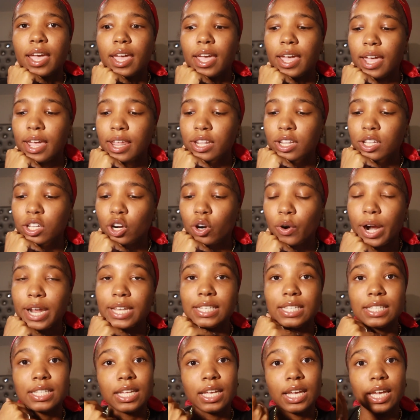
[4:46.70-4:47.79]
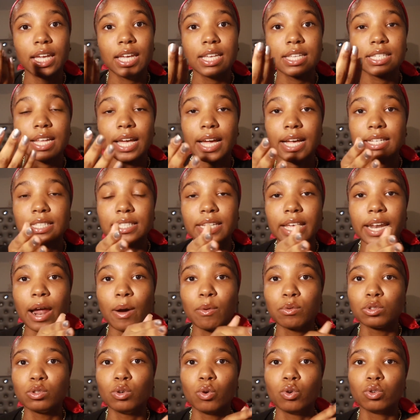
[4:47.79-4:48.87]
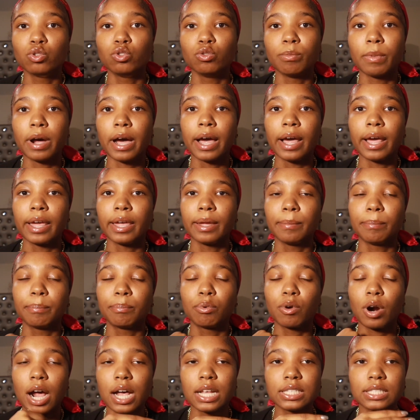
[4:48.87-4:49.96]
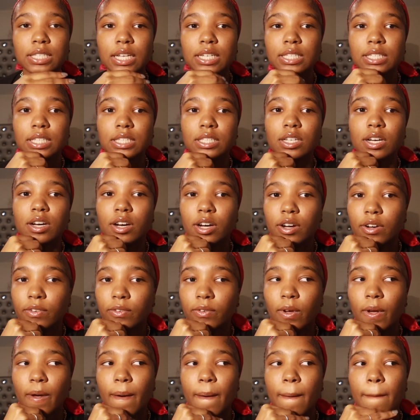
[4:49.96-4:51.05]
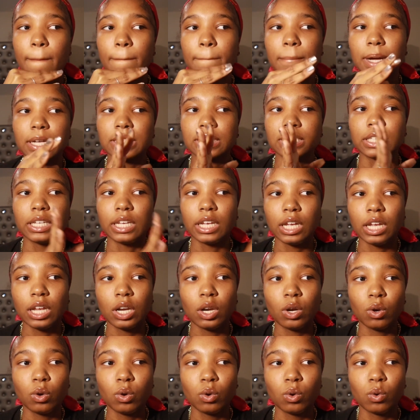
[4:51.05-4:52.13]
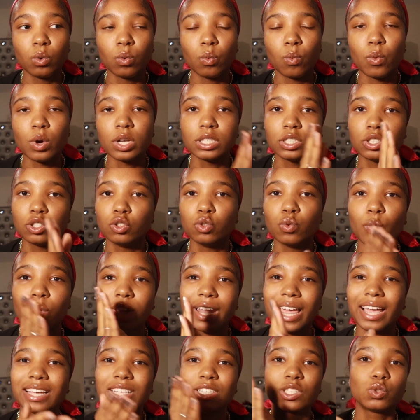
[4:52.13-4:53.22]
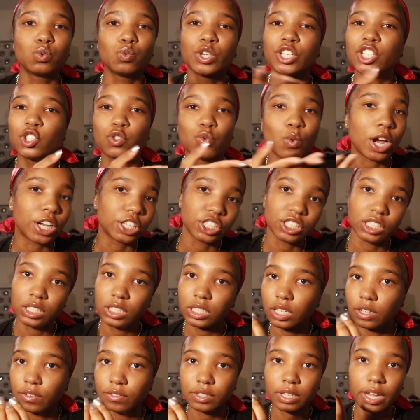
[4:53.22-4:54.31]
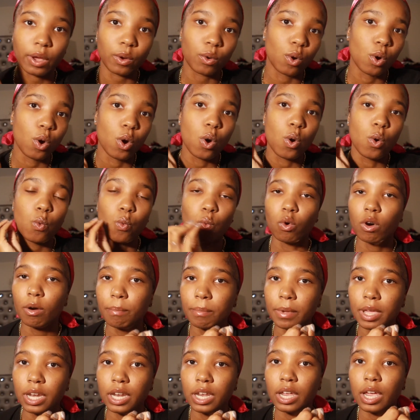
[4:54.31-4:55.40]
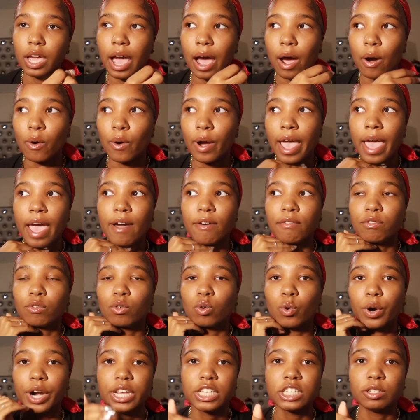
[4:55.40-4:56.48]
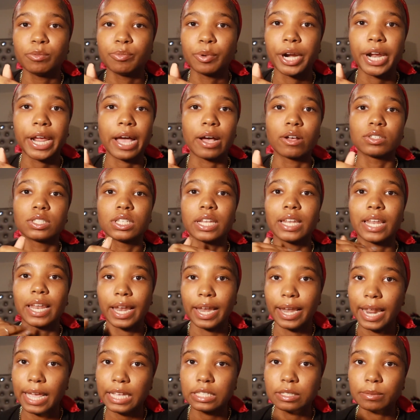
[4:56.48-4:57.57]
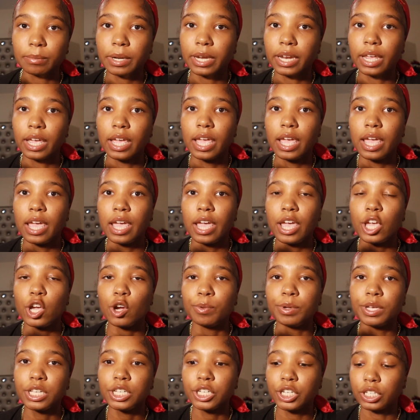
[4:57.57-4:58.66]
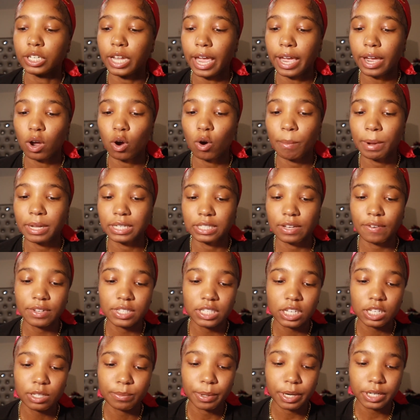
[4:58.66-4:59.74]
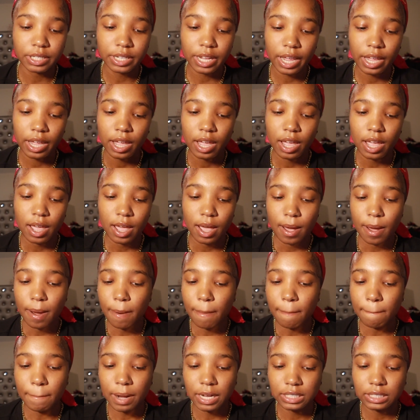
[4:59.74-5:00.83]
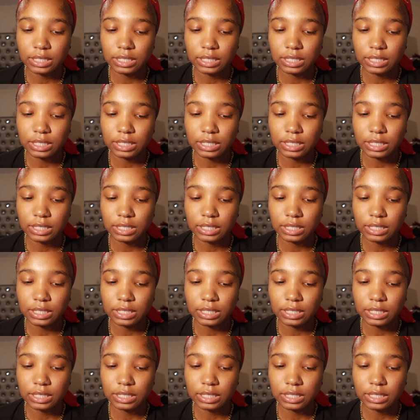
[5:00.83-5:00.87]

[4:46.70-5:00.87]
and the crazy thing is, like I said, I was going through my processes of my skin was doing like switch-washy stuff. Like, 1 minute I'll have crazy breakouts, and then the next minute it'll be clear. Like on my 17th birthday, my